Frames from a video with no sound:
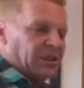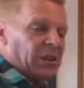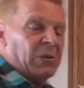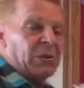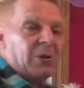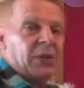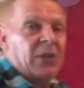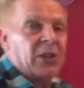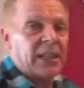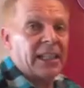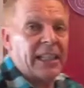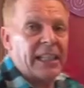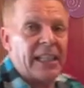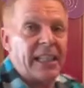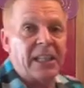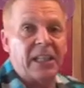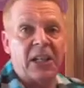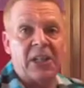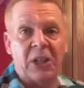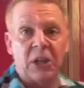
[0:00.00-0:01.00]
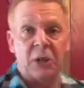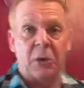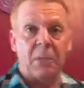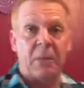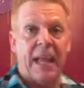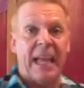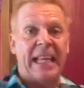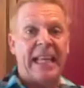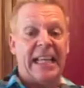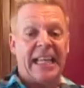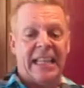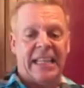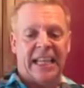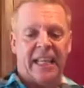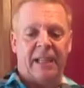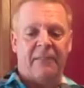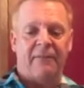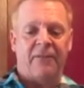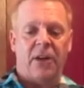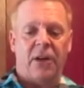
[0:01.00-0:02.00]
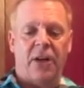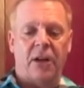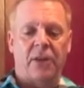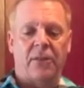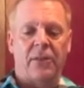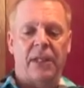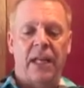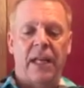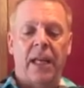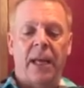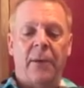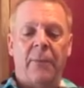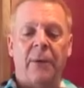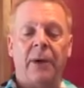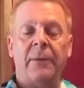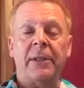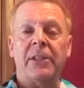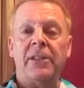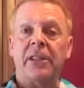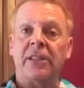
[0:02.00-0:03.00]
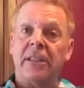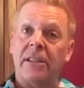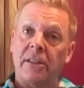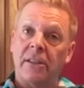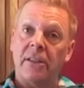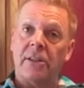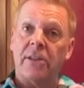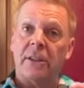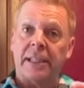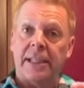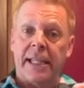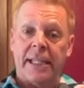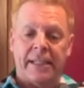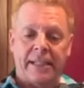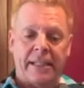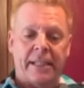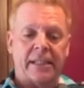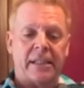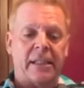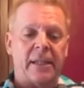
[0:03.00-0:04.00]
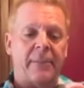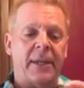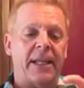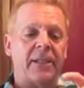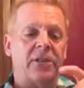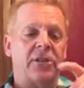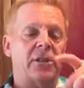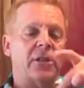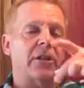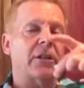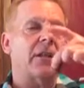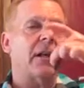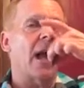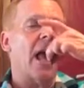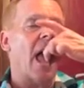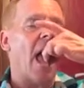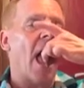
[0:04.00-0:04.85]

no cooking, no baking involved. But we should just do a taste test to make sure.